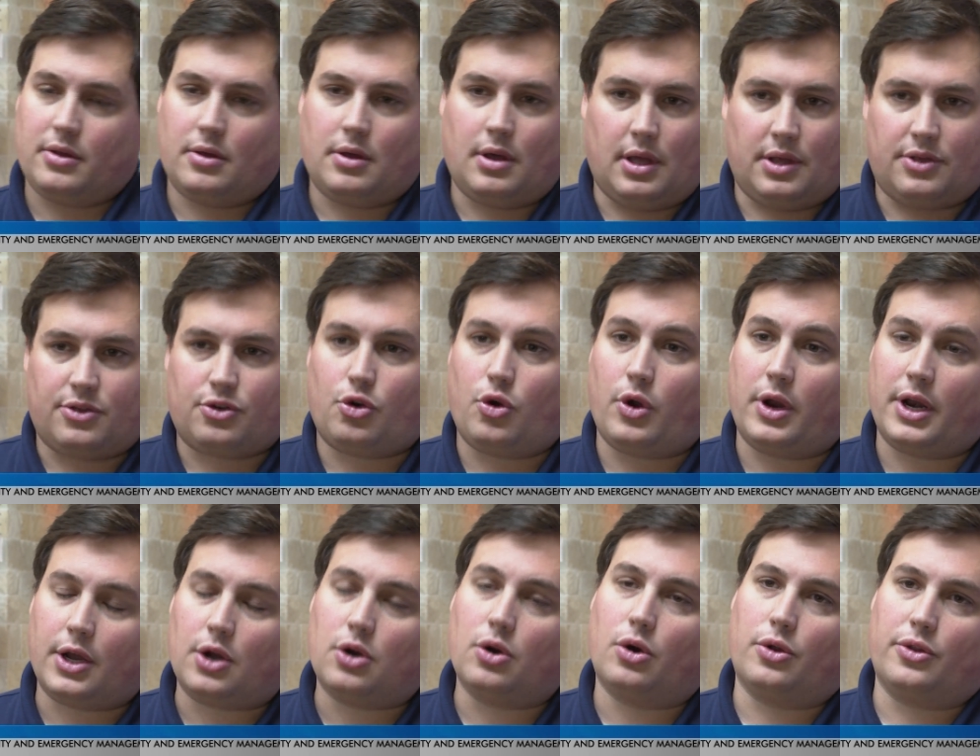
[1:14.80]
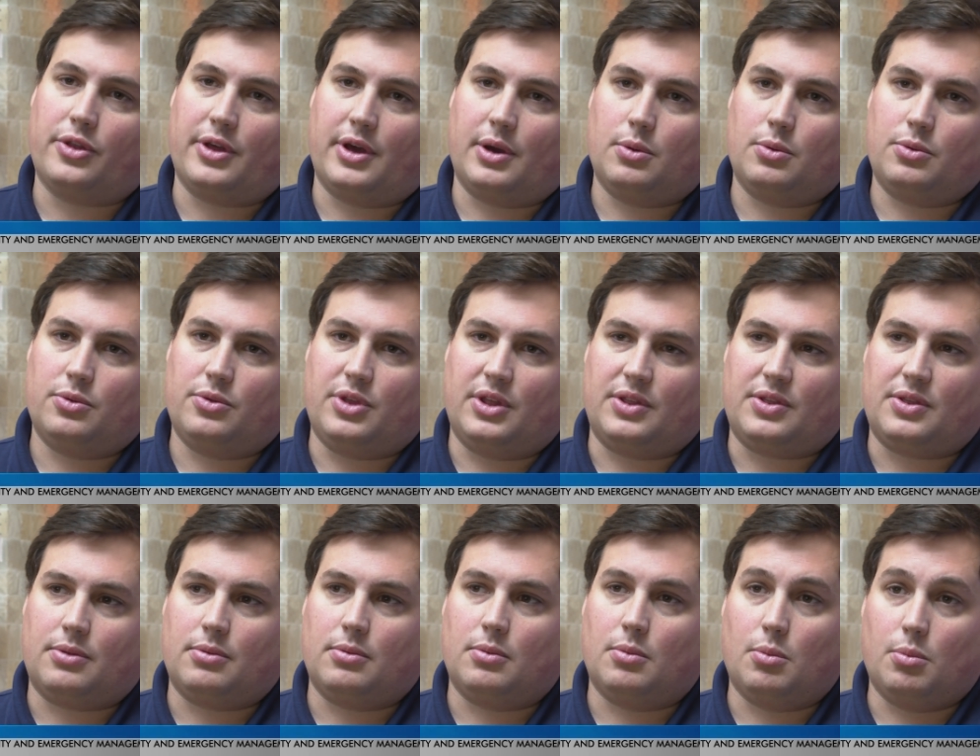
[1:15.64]
It's critical that,
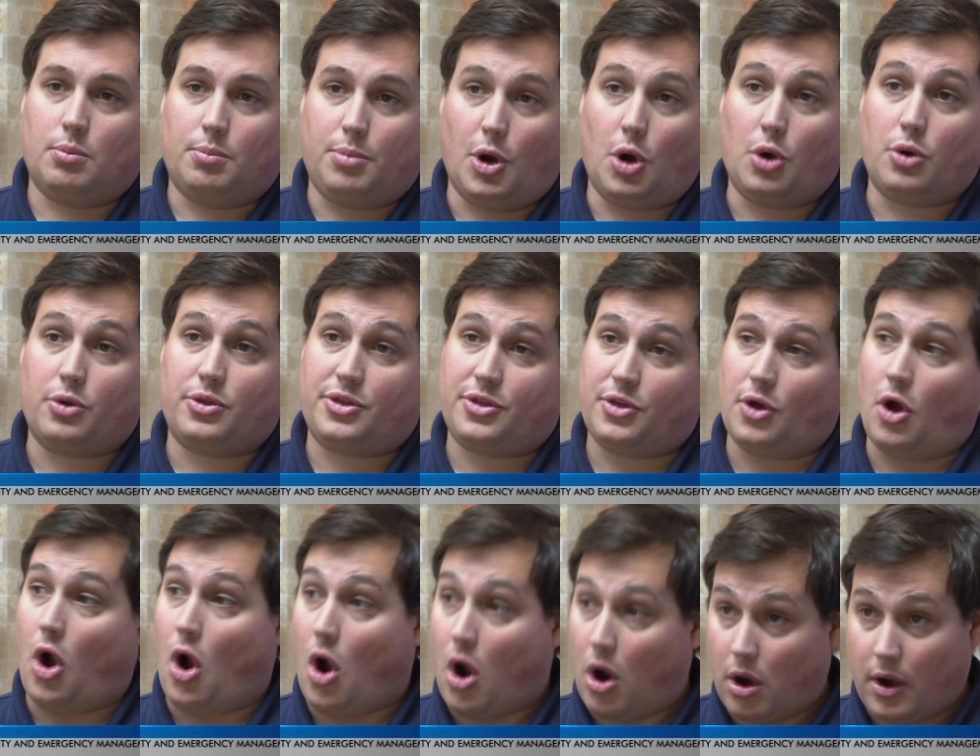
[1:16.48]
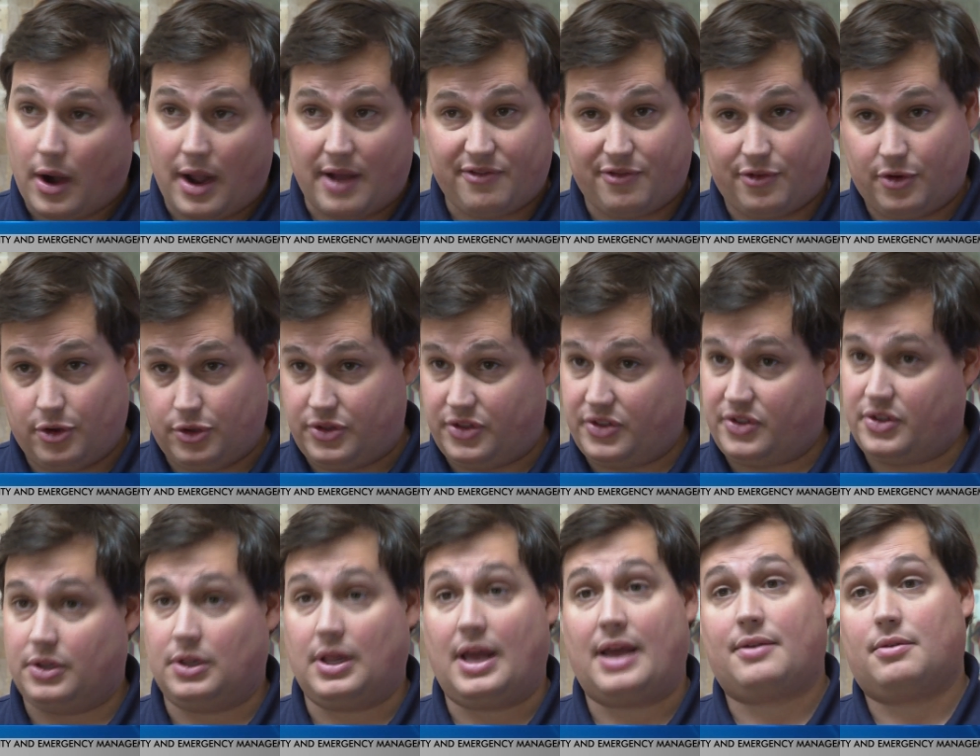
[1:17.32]
that both our
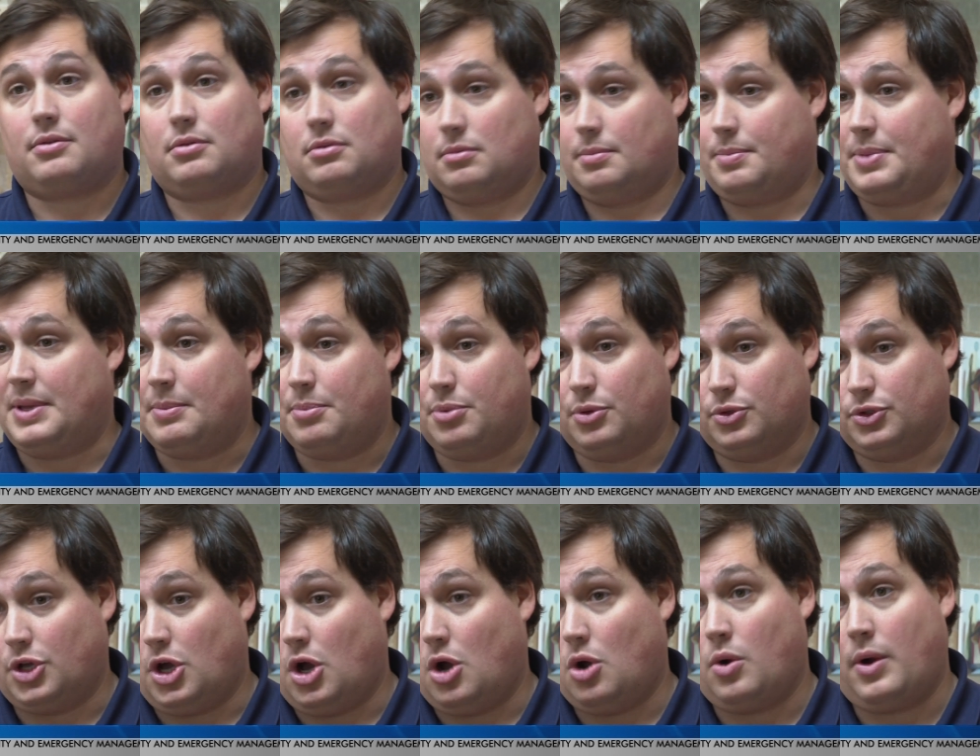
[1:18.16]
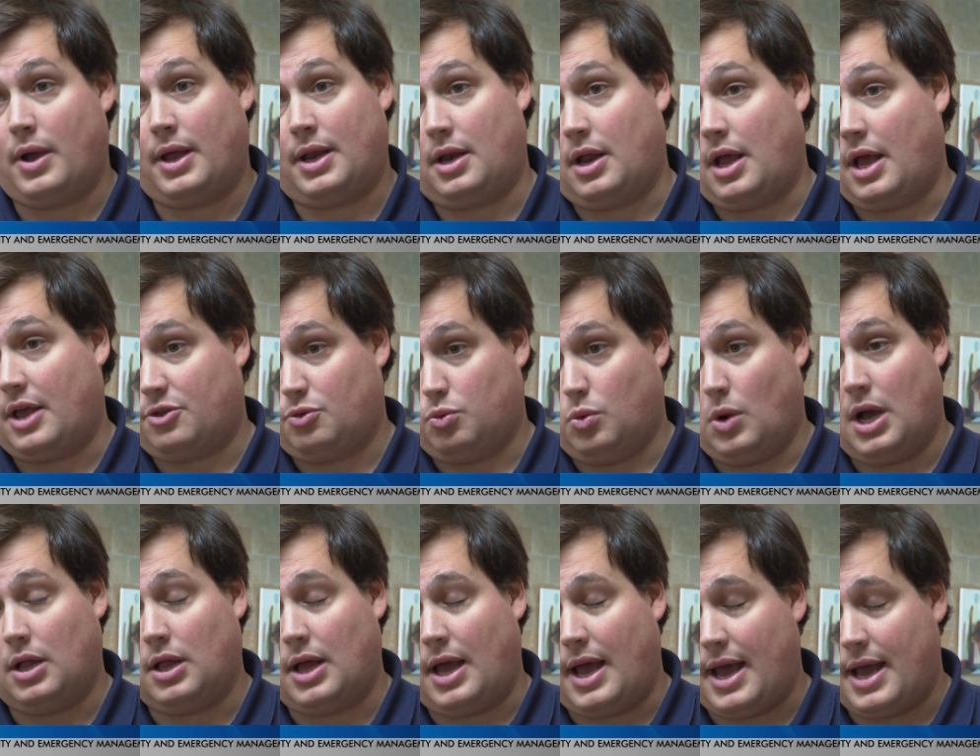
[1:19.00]
efforts to let people know and as
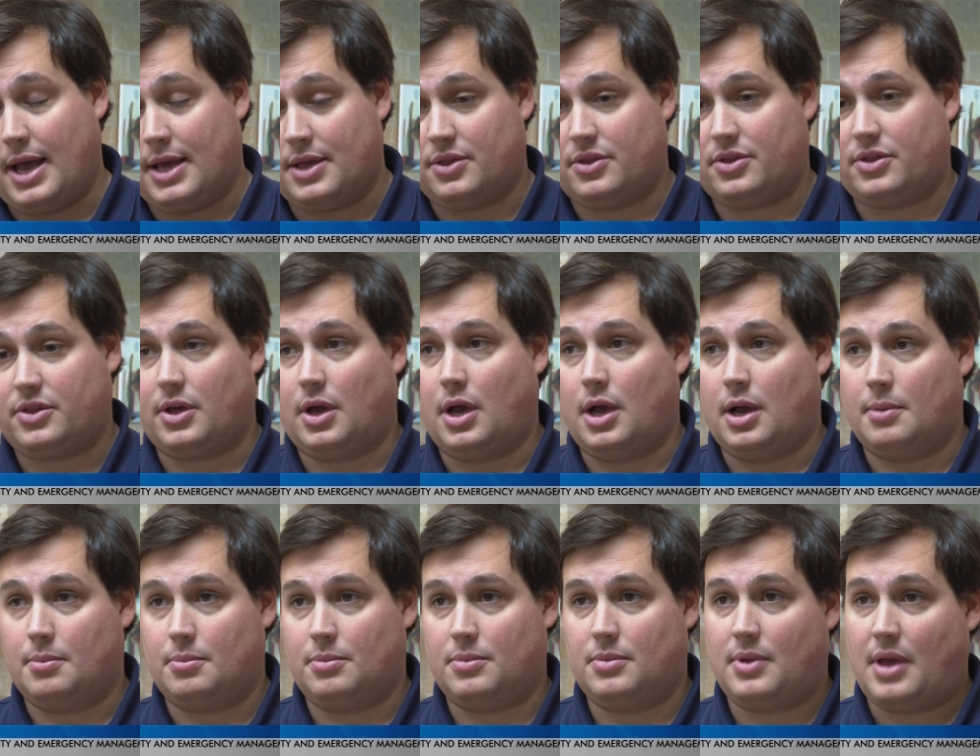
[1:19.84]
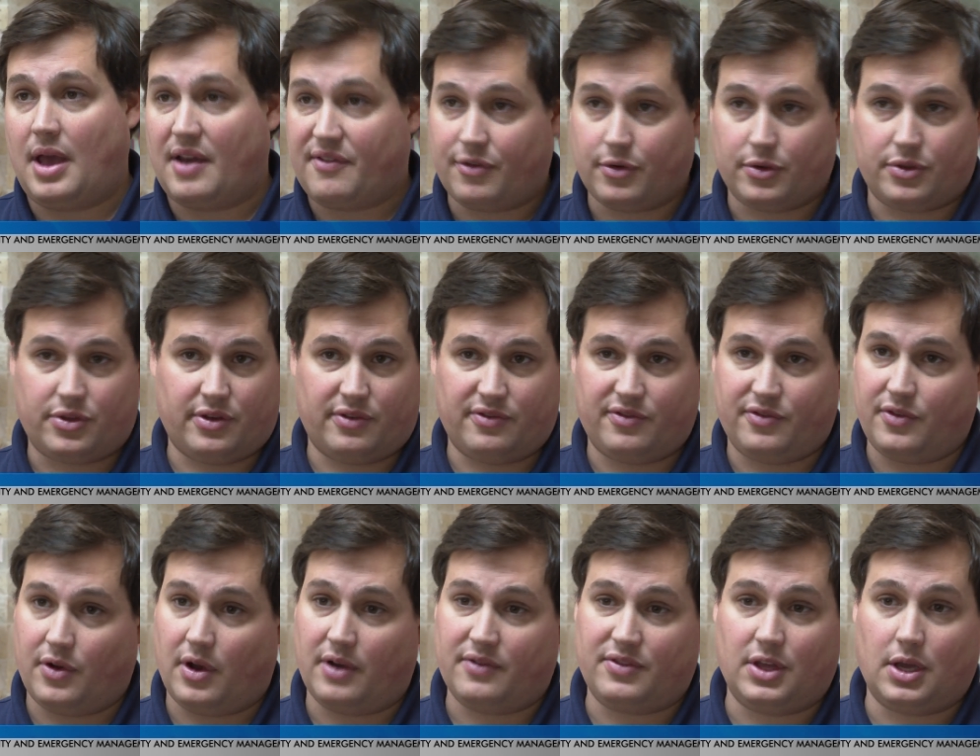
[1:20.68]
well as um, the efforts
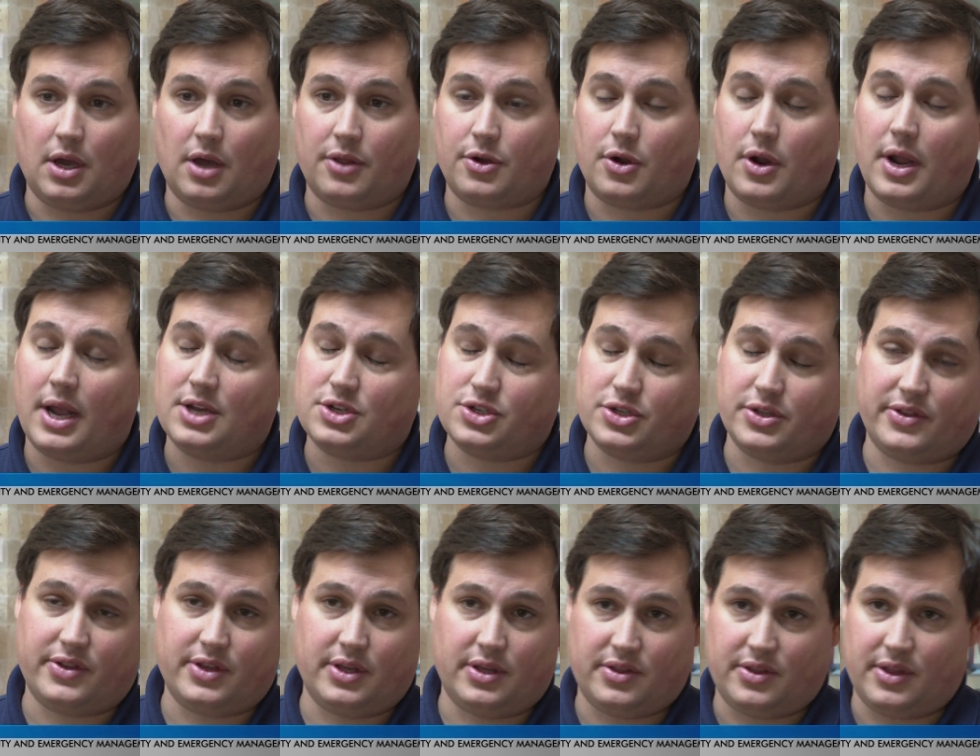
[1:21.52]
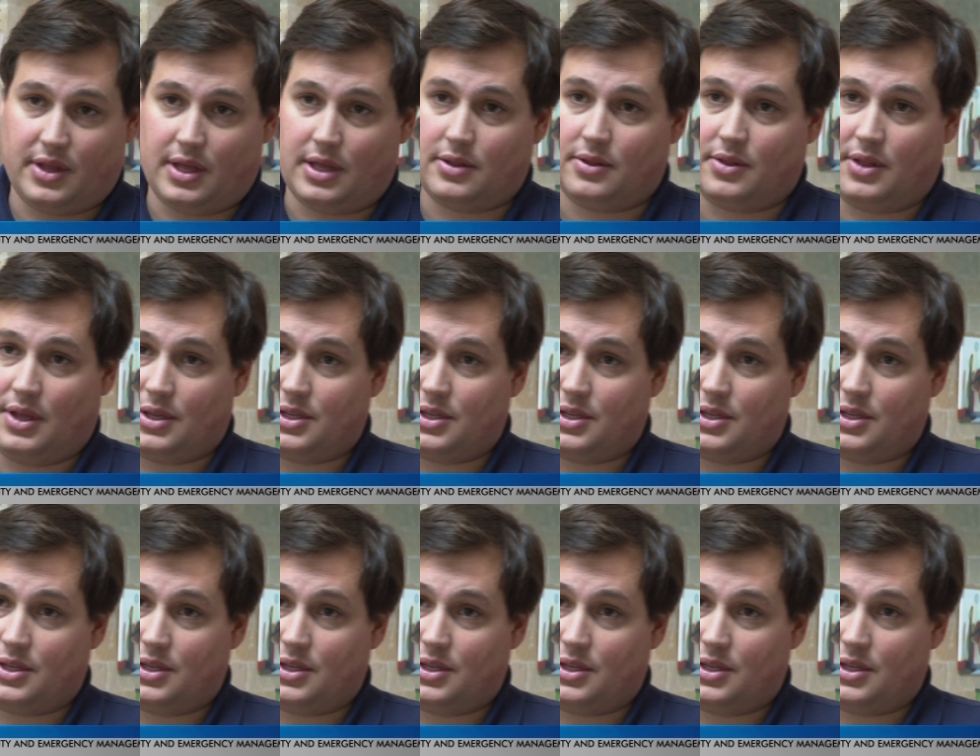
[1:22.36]
of, of the other agencies that,